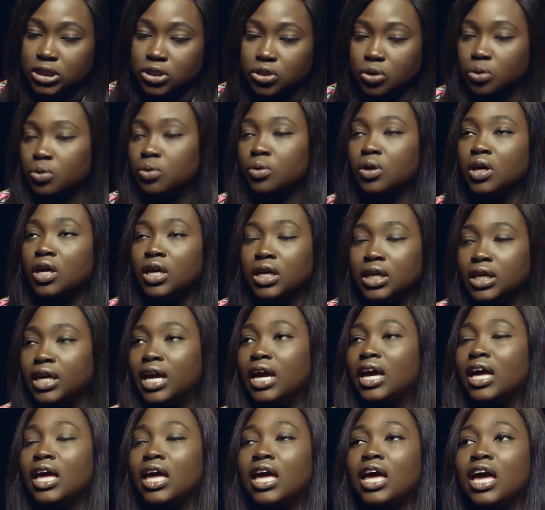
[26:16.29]
So,
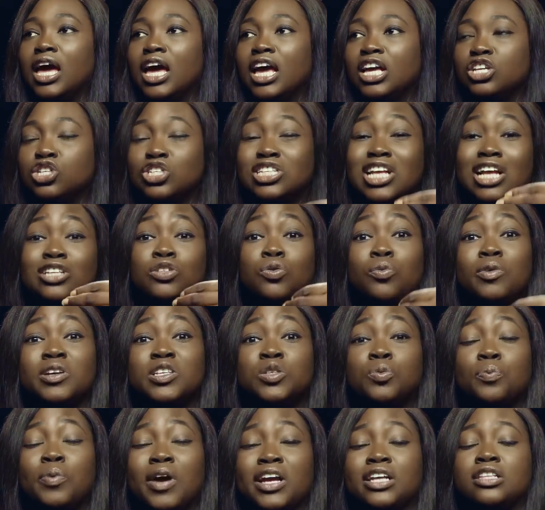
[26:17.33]
yeah, just out of
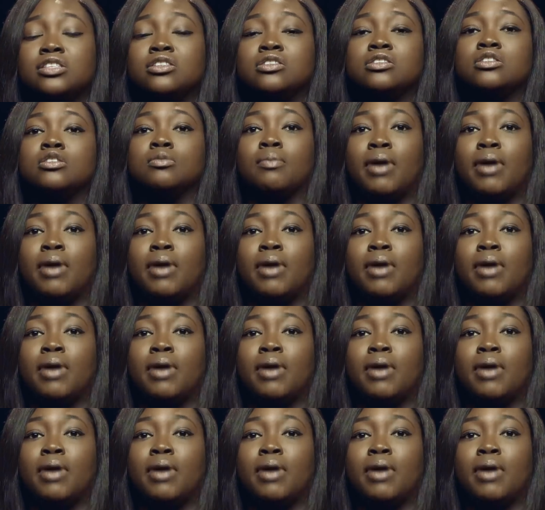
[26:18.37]
respect